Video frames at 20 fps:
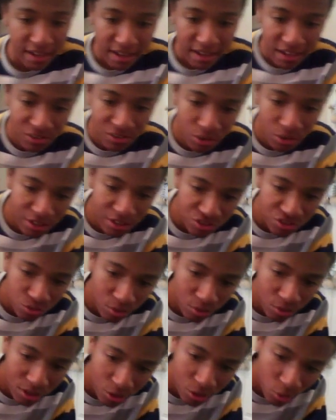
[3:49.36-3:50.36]
And so it makes you
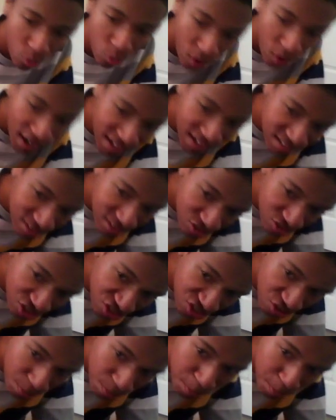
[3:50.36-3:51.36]
wonder, why is there
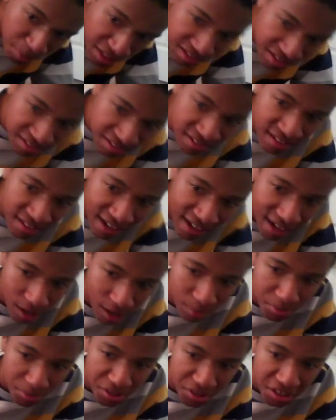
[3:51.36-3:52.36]
such a big
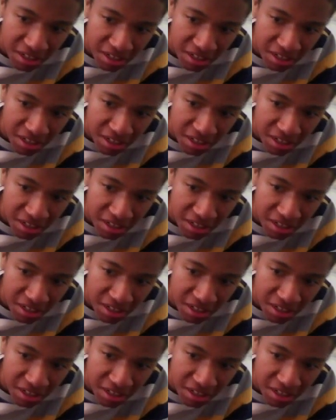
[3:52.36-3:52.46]
gap